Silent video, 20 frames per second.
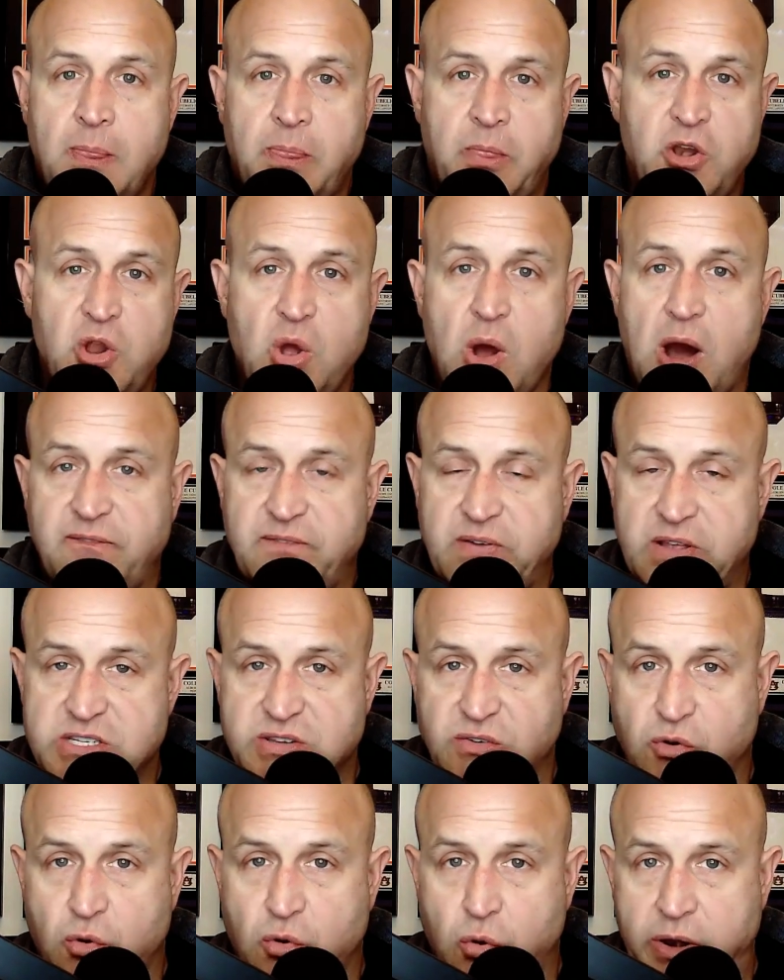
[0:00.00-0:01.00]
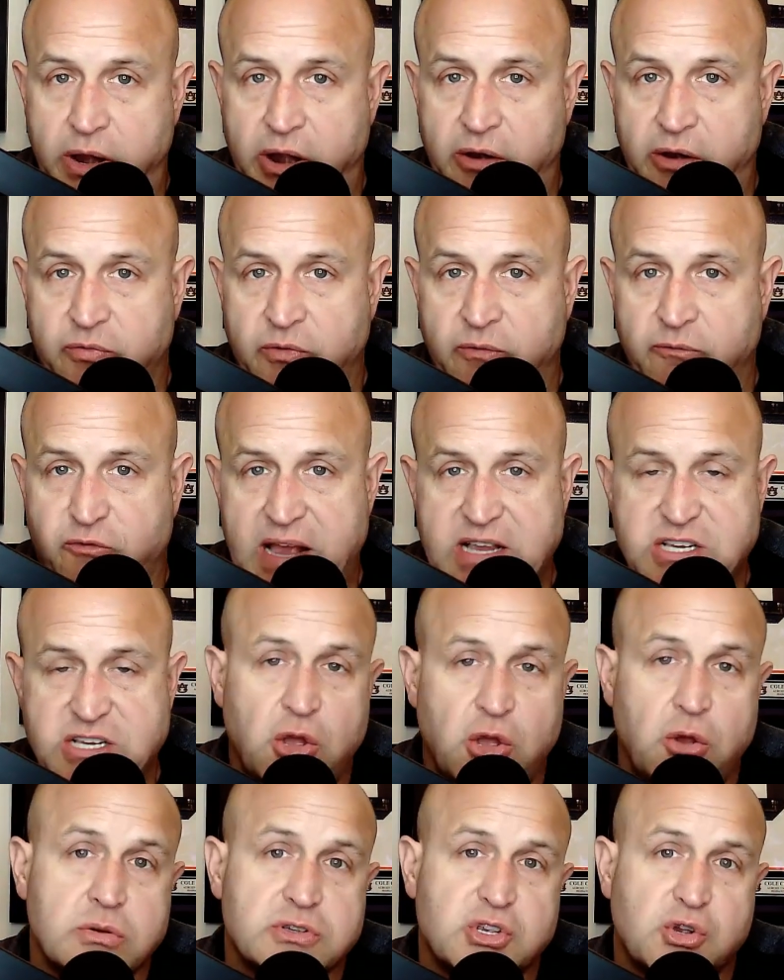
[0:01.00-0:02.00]
the new offensive coordinator from
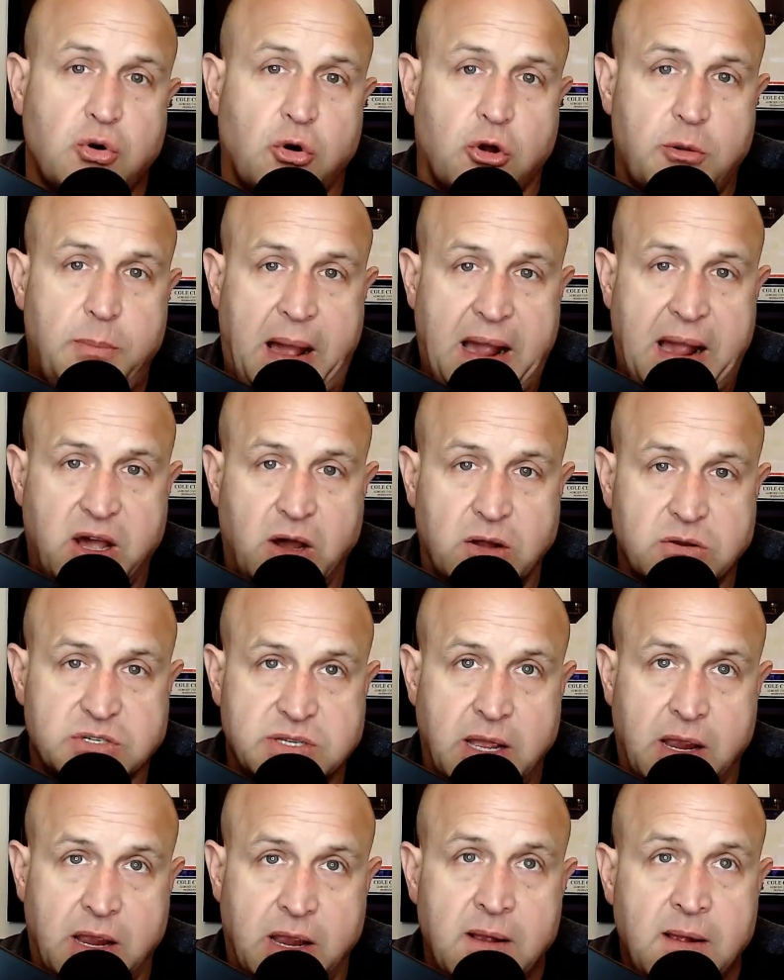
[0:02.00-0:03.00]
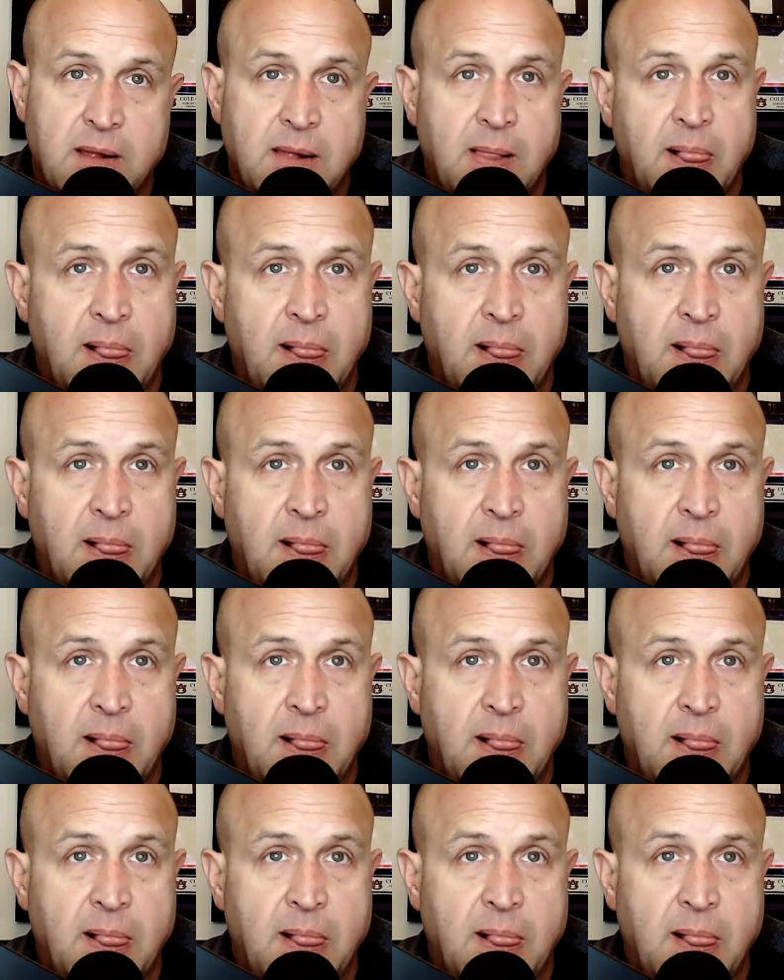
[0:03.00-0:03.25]
Fresno, who was the quarterback coach there.